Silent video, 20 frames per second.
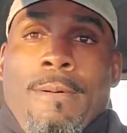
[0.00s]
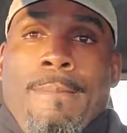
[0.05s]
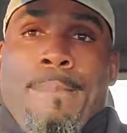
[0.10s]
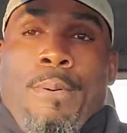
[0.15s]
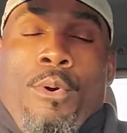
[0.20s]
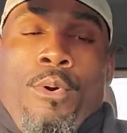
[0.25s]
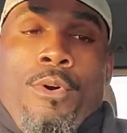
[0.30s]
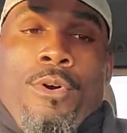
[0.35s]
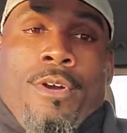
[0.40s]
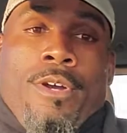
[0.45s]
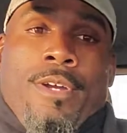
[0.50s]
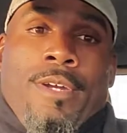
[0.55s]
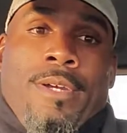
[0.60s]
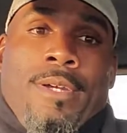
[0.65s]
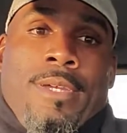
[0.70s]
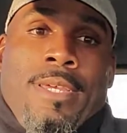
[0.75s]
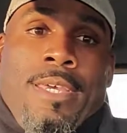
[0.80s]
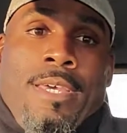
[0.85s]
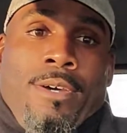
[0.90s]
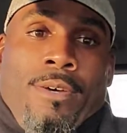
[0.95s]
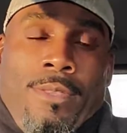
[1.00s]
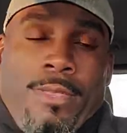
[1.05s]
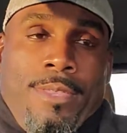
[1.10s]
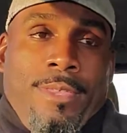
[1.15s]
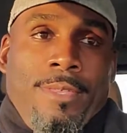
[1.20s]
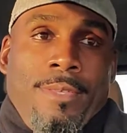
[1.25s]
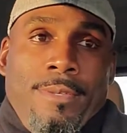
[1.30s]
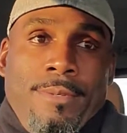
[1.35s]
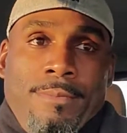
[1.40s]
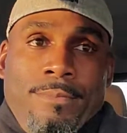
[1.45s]
poor health.
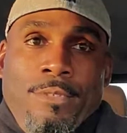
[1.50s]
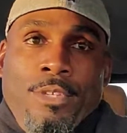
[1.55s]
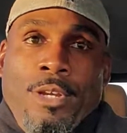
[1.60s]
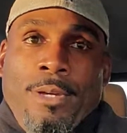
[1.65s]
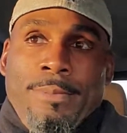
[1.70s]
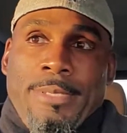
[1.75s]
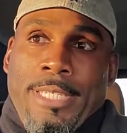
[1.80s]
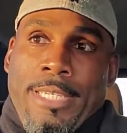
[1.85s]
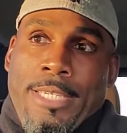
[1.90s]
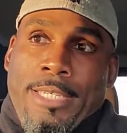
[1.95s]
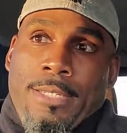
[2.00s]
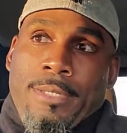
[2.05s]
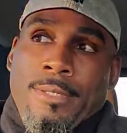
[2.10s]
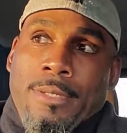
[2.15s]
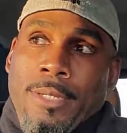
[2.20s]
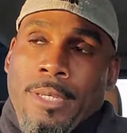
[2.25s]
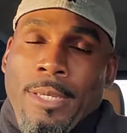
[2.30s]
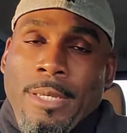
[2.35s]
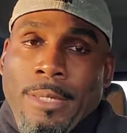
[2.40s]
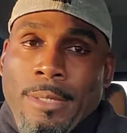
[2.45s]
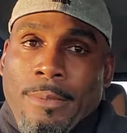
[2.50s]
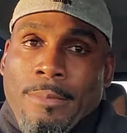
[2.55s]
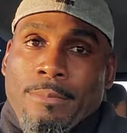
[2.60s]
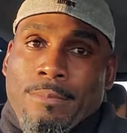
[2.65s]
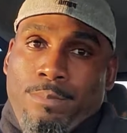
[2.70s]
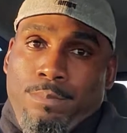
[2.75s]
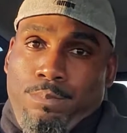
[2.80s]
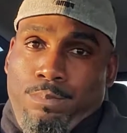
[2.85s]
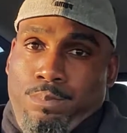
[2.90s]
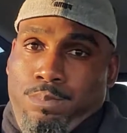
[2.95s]
You know what I'm
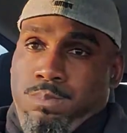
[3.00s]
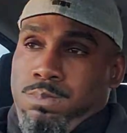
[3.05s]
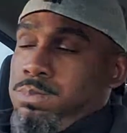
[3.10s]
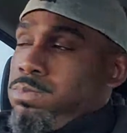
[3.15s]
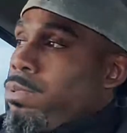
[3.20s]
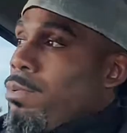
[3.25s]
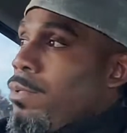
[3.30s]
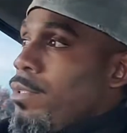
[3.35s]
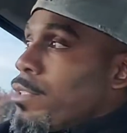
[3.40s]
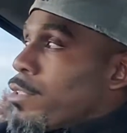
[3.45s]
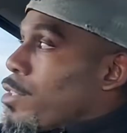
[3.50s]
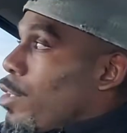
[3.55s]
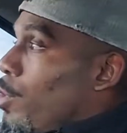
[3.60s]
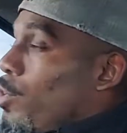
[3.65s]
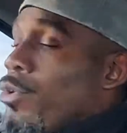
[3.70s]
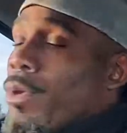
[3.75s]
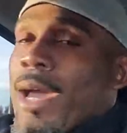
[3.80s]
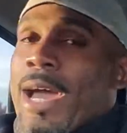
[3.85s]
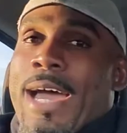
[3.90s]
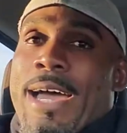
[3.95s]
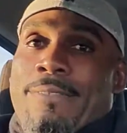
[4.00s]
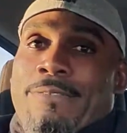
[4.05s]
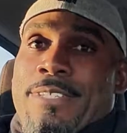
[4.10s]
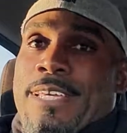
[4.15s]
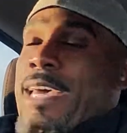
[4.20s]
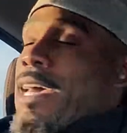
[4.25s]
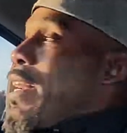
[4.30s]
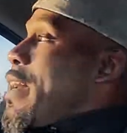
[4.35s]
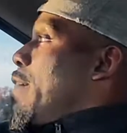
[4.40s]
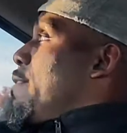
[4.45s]
saying? So you have
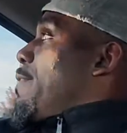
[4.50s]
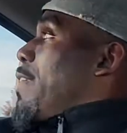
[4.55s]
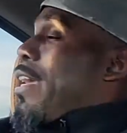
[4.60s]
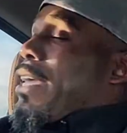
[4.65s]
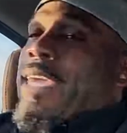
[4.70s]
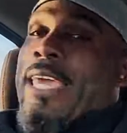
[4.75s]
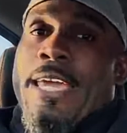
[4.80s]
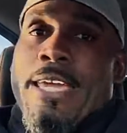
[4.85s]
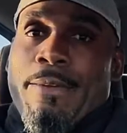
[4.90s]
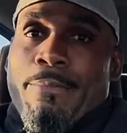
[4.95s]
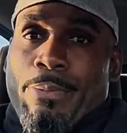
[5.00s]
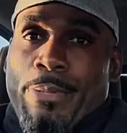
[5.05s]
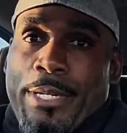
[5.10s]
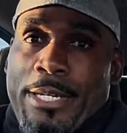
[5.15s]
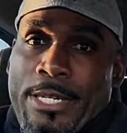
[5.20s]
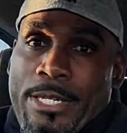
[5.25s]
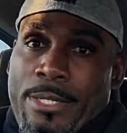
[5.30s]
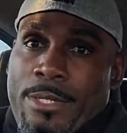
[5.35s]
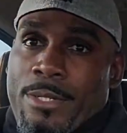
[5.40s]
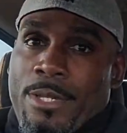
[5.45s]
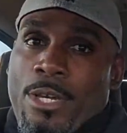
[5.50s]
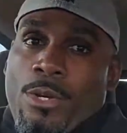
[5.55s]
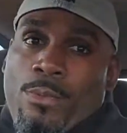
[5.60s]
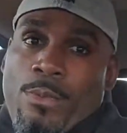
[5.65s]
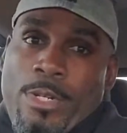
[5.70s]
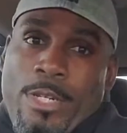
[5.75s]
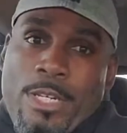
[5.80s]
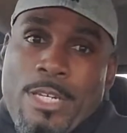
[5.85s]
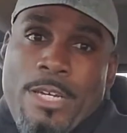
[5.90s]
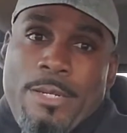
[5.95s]
to have a game plan
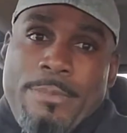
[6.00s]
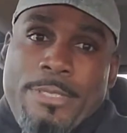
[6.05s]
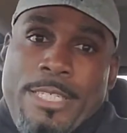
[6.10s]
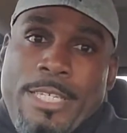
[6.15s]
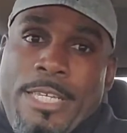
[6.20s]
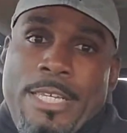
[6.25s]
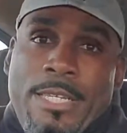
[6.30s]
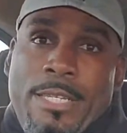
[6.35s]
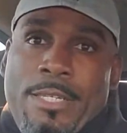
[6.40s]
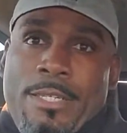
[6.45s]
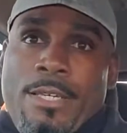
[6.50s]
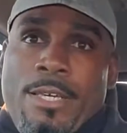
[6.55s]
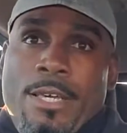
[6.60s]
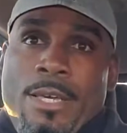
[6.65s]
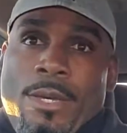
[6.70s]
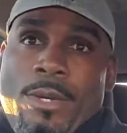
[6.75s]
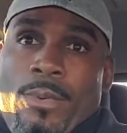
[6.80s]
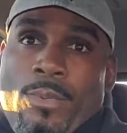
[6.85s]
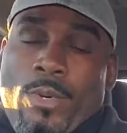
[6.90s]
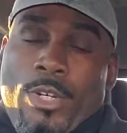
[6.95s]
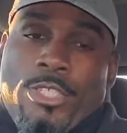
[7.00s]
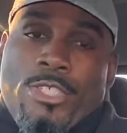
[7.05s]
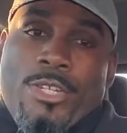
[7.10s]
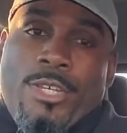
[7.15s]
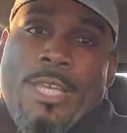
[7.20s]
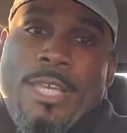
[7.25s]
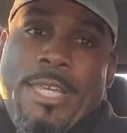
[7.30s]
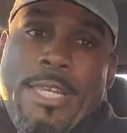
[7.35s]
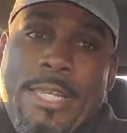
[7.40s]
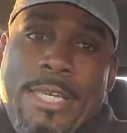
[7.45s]
when it comes to eating. What
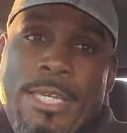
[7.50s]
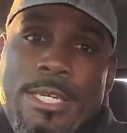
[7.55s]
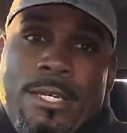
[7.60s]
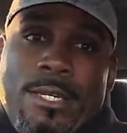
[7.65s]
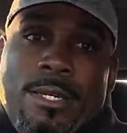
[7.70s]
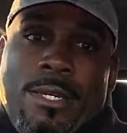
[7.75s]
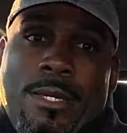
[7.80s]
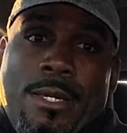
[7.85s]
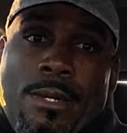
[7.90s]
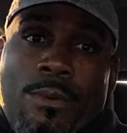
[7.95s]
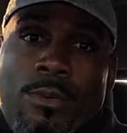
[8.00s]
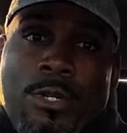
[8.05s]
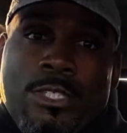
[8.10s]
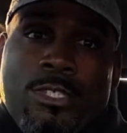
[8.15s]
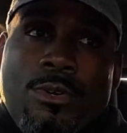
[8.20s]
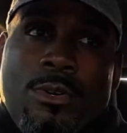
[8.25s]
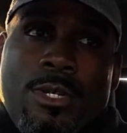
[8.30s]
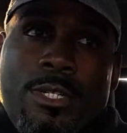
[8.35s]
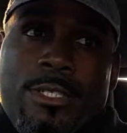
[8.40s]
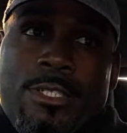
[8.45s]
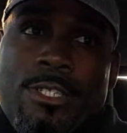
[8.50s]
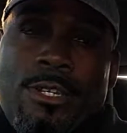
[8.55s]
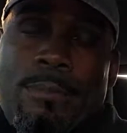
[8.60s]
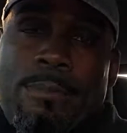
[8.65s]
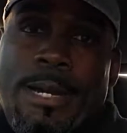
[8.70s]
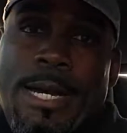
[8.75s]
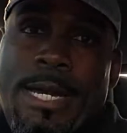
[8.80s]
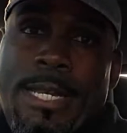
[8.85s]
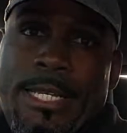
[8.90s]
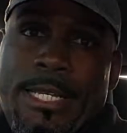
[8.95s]
you're eating and what's going into your
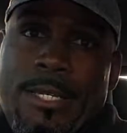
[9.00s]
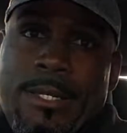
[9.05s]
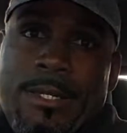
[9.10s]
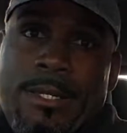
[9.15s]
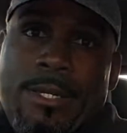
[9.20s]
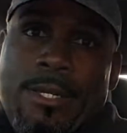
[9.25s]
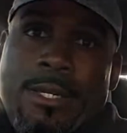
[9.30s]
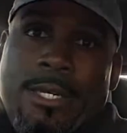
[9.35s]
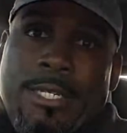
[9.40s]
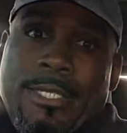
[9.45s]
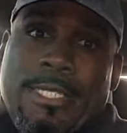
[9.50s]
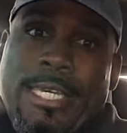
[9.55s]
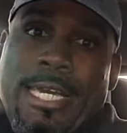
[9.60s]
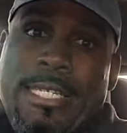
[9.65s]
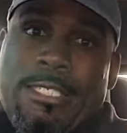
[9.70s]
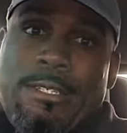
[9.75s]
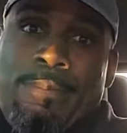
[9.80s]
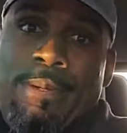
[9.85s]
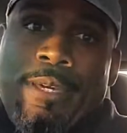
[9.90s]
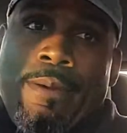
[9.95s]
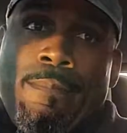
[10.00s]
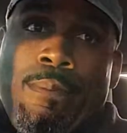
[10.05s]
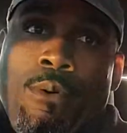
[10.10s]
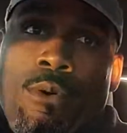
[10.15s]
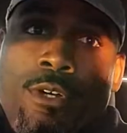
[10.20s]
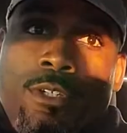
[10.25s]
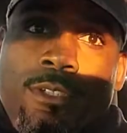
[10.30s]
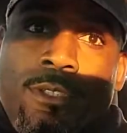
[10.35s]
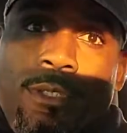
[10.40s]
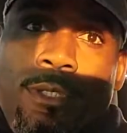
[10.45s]
body has got to be
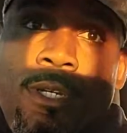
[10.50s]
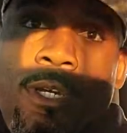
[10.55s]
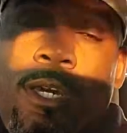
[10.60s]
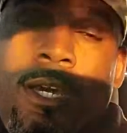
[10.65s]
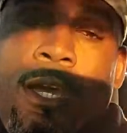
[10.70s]
important